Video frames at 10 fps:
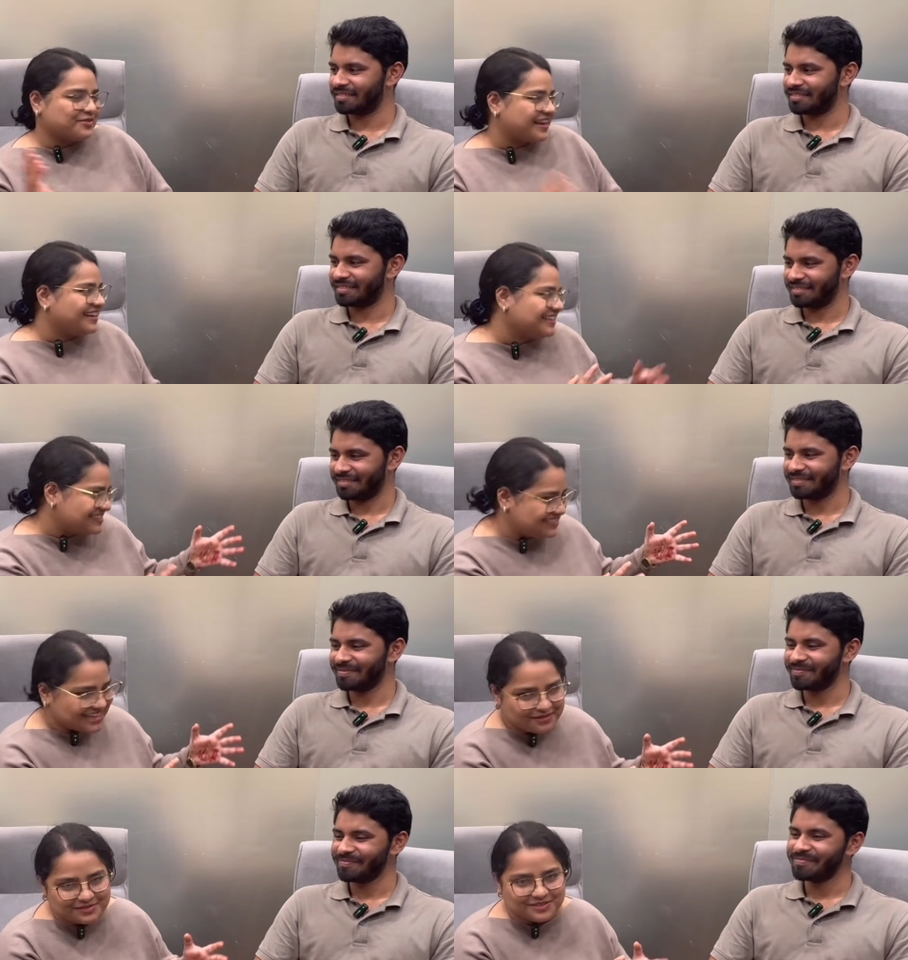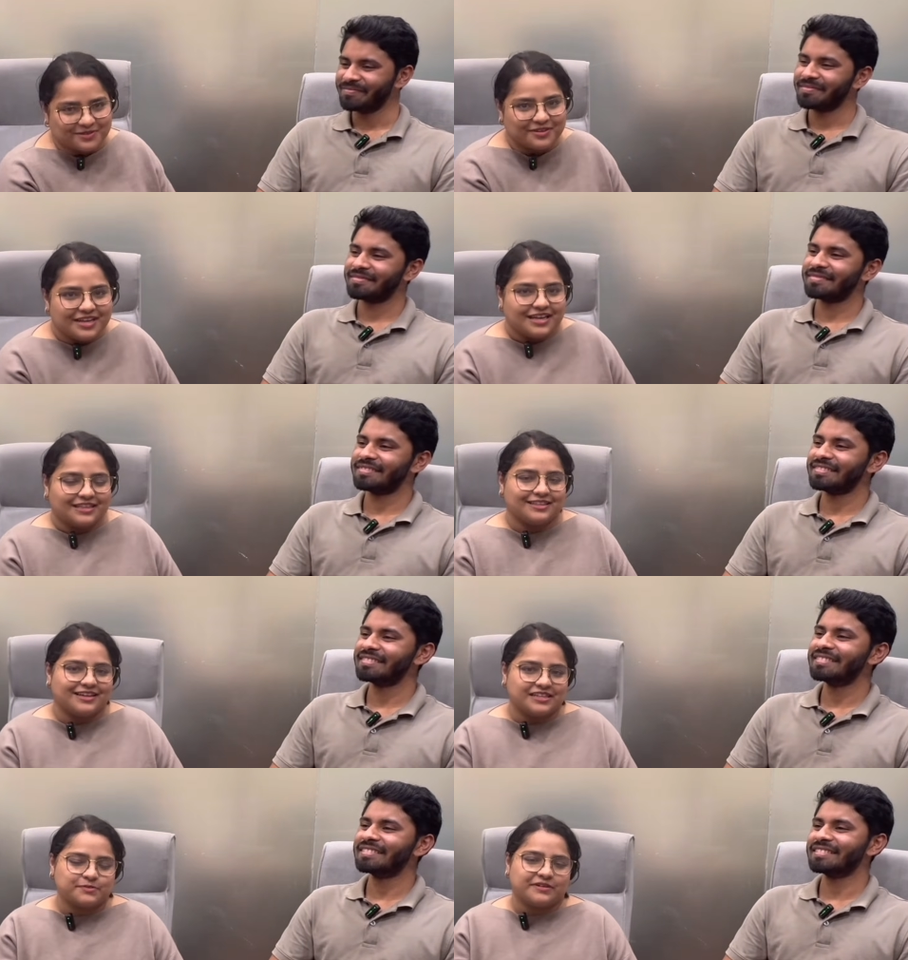Speaker 1: to get his time. So
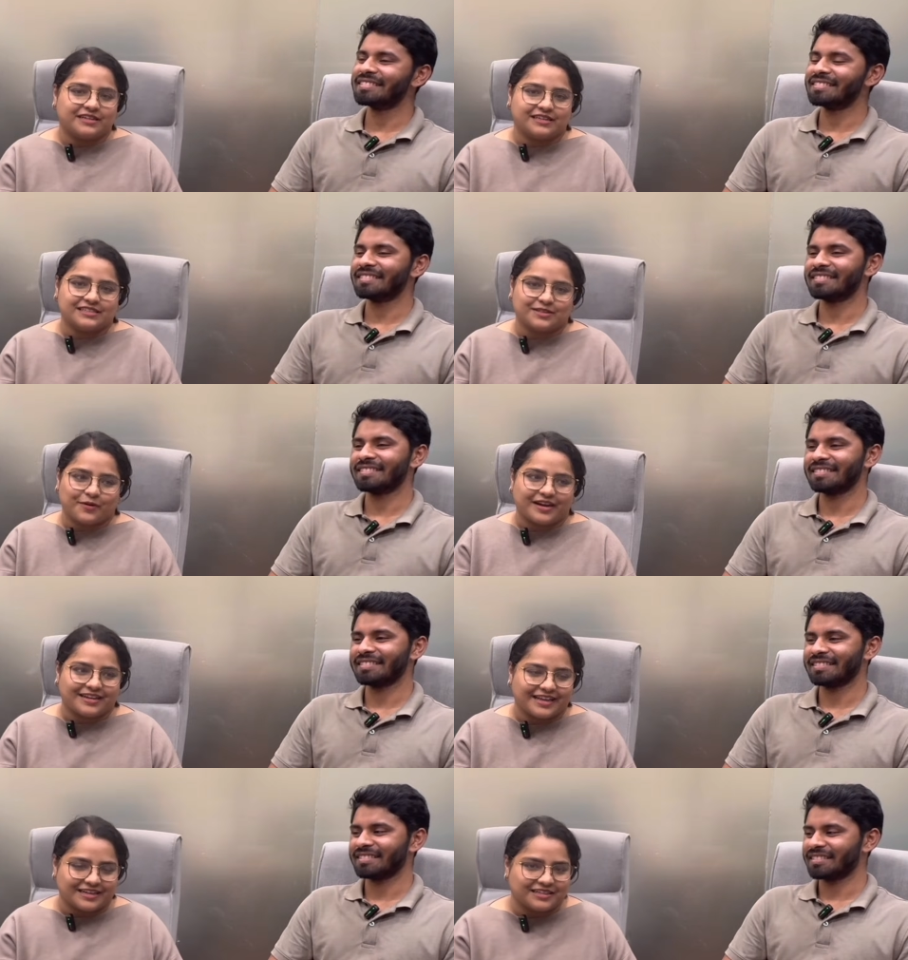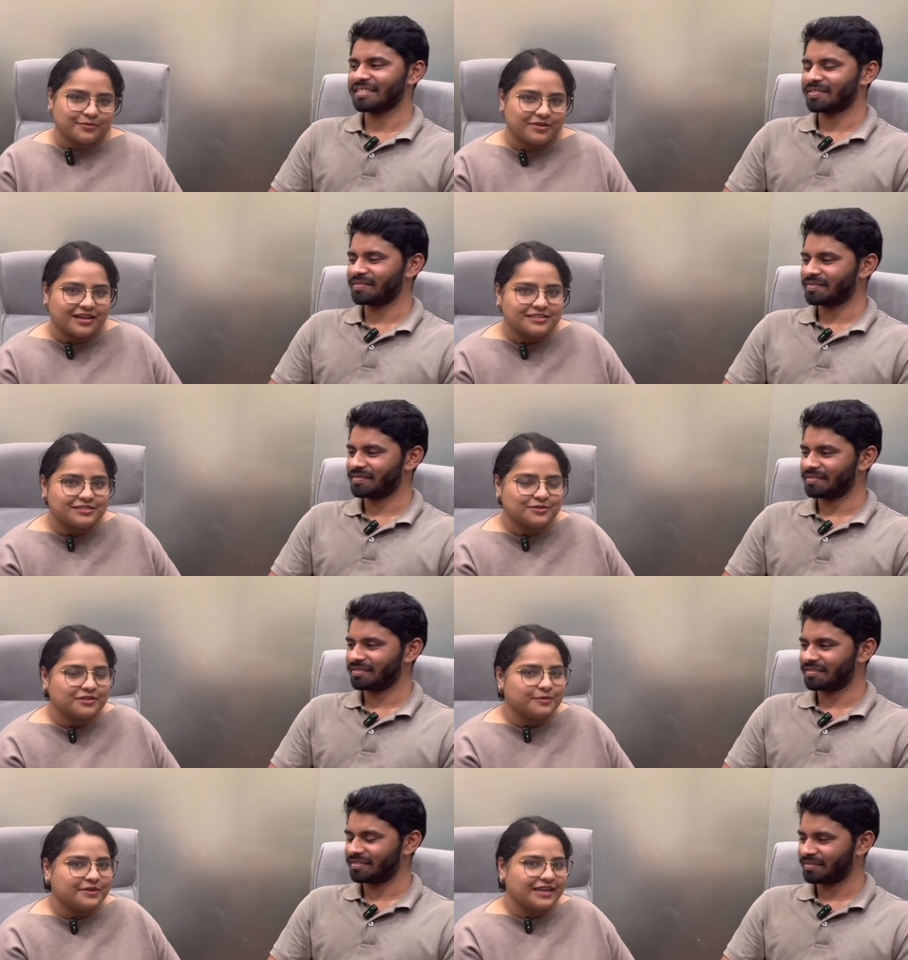respiratory is quite a hectic branch. So
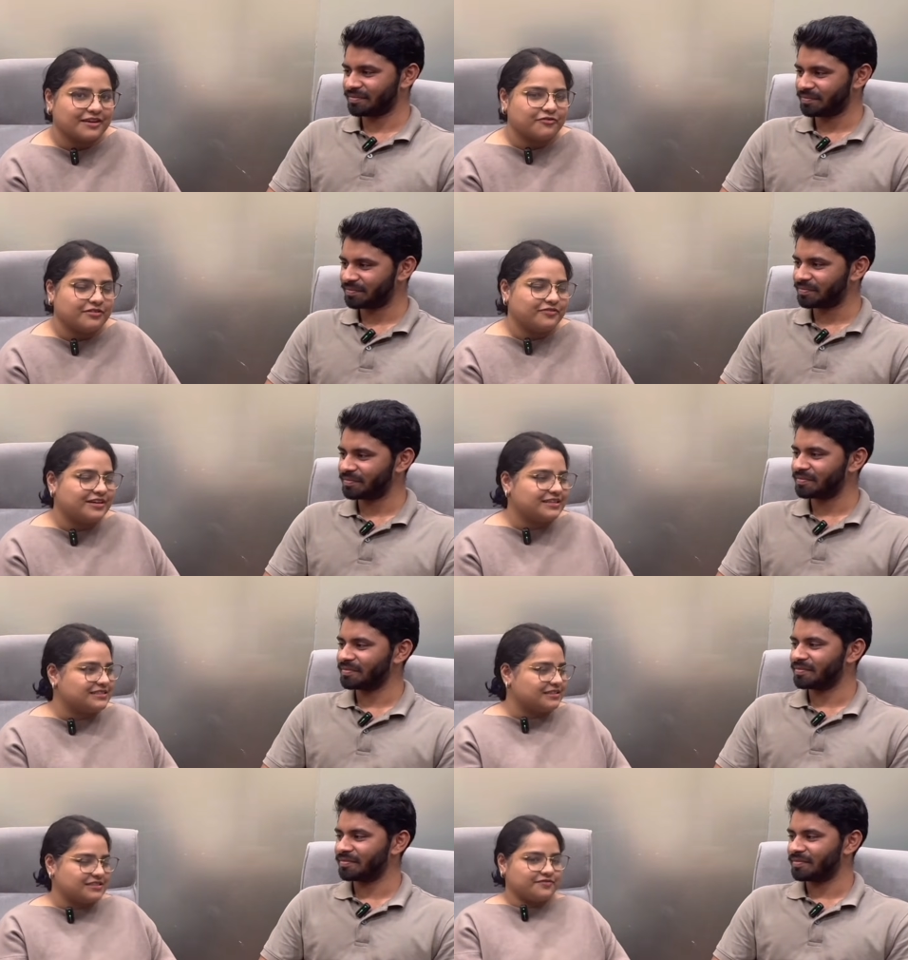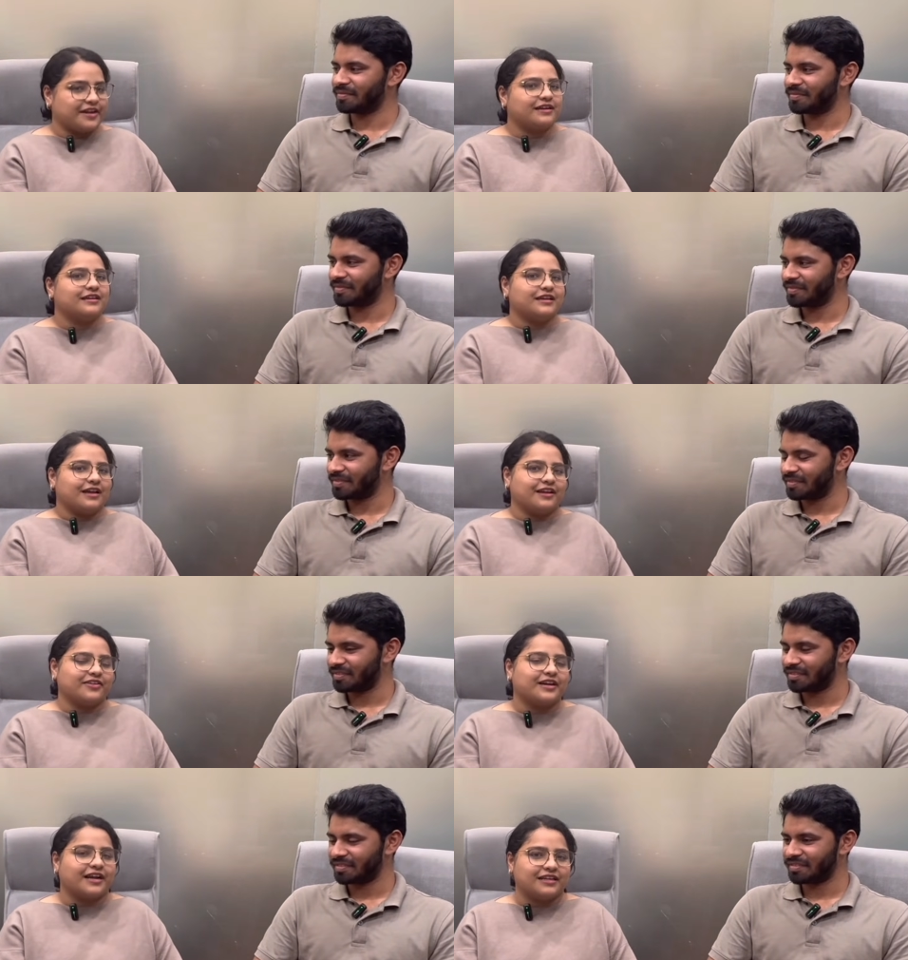you'll be like fulfilled and satisfied. And
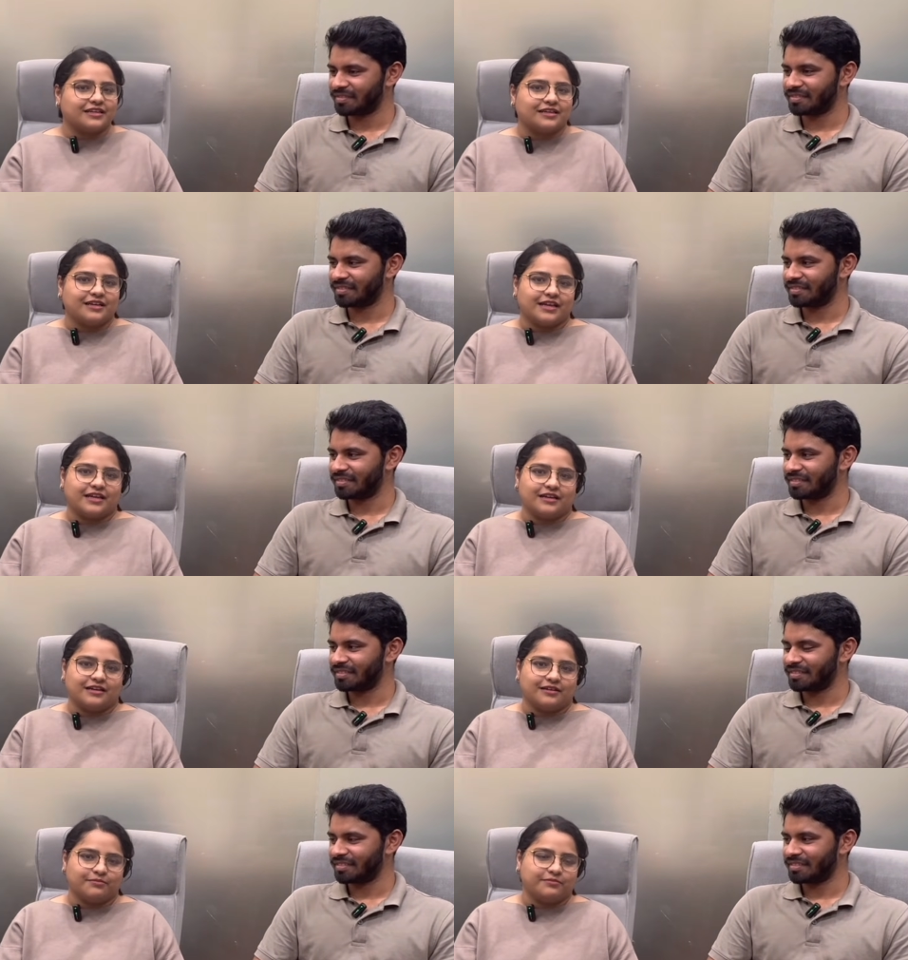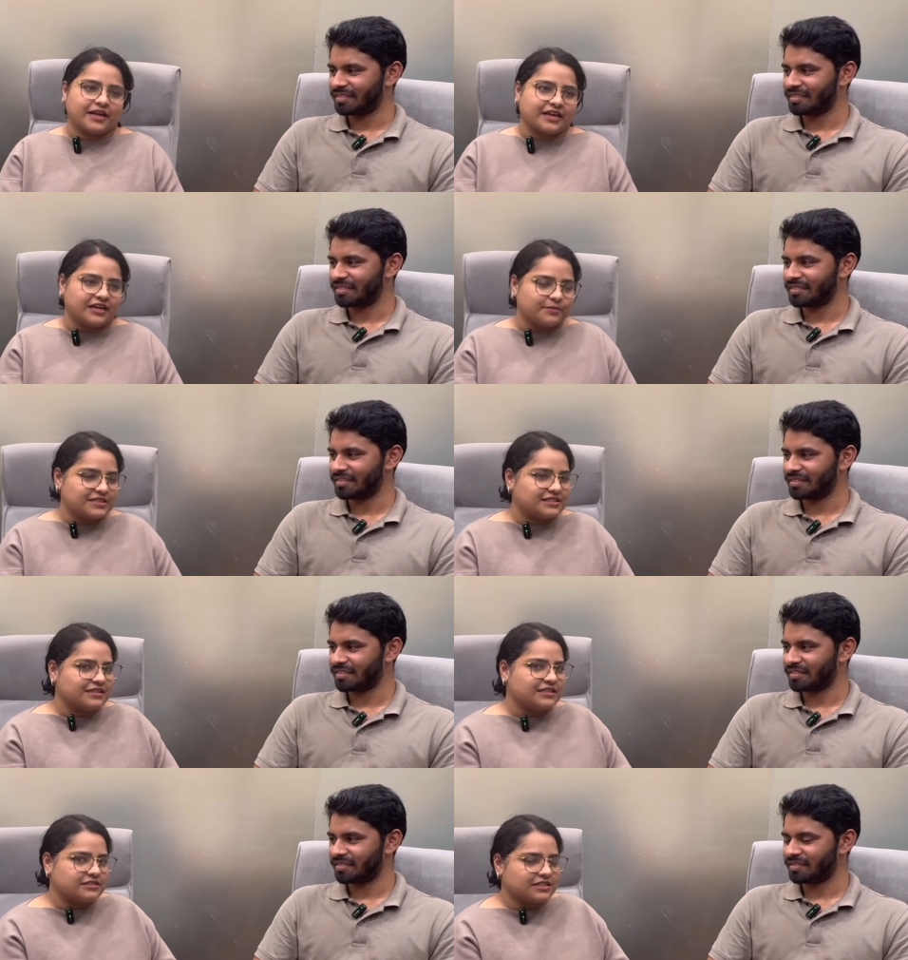regarding uh, academics and
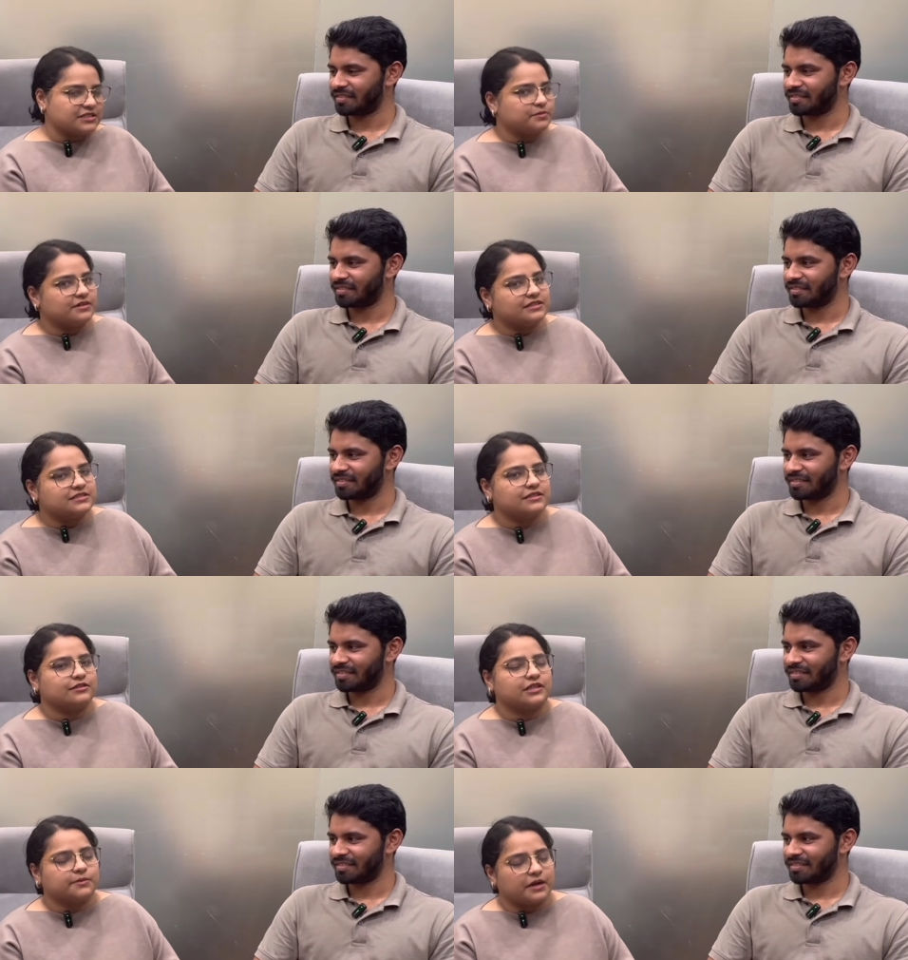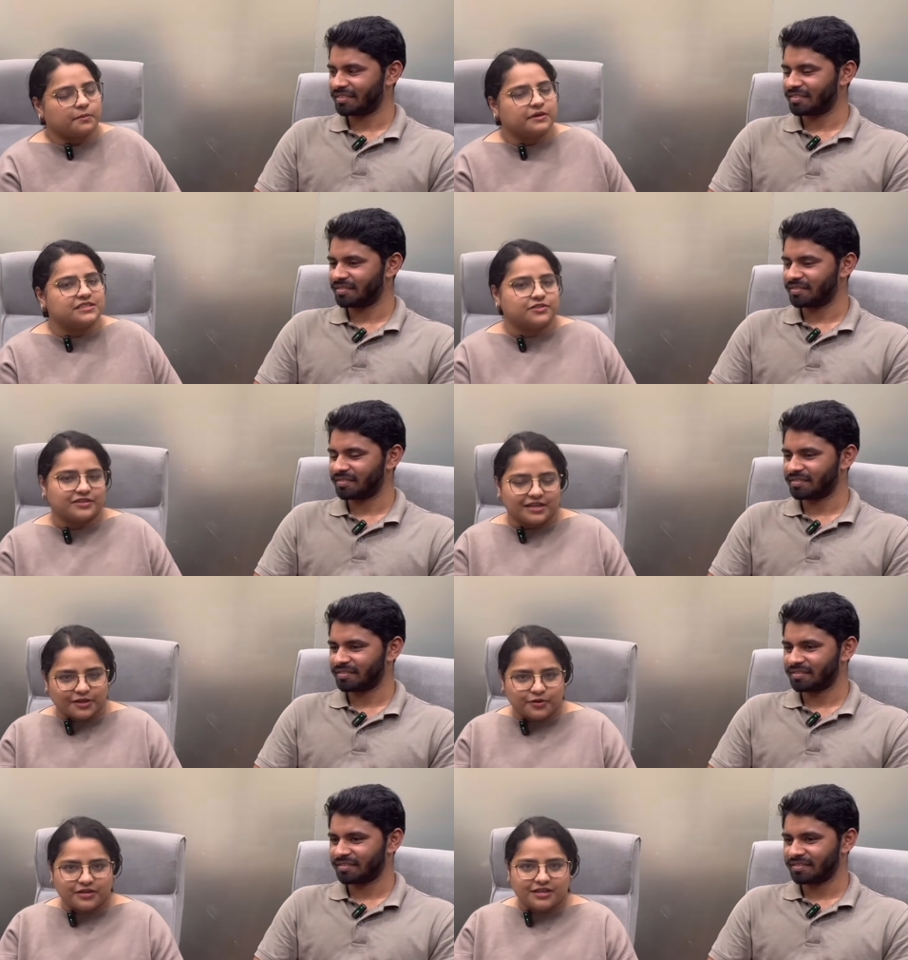teaching experience, the department is really
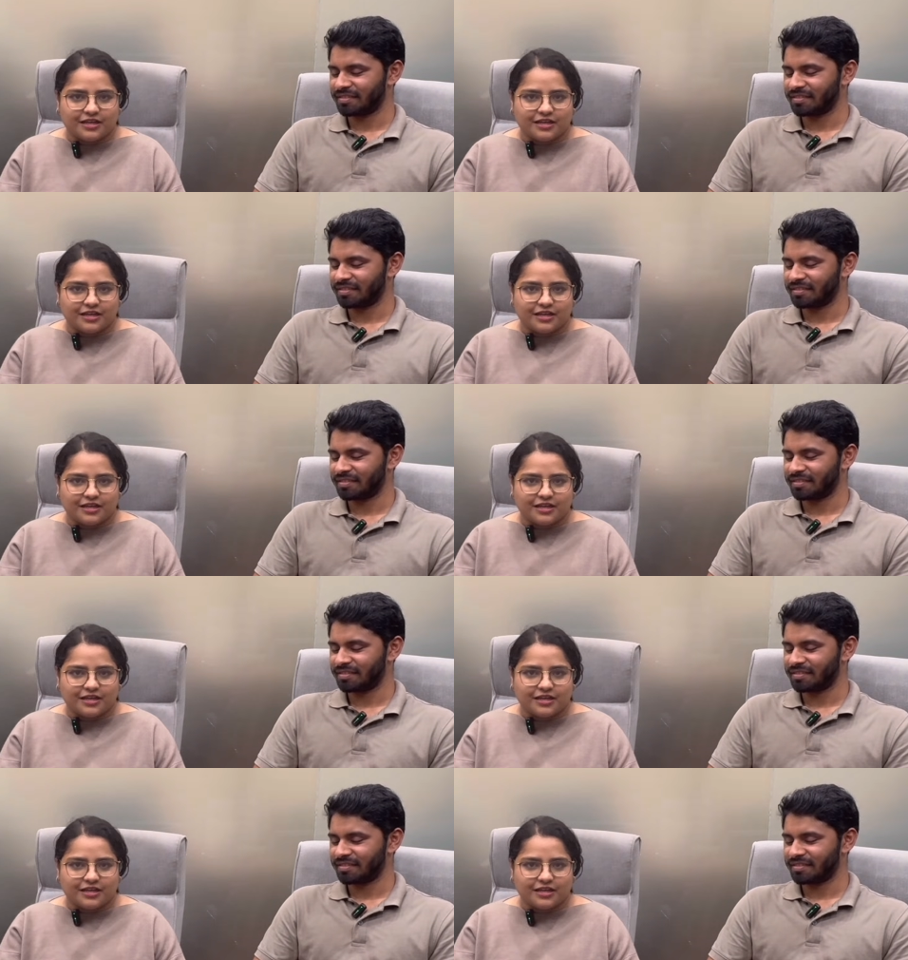good.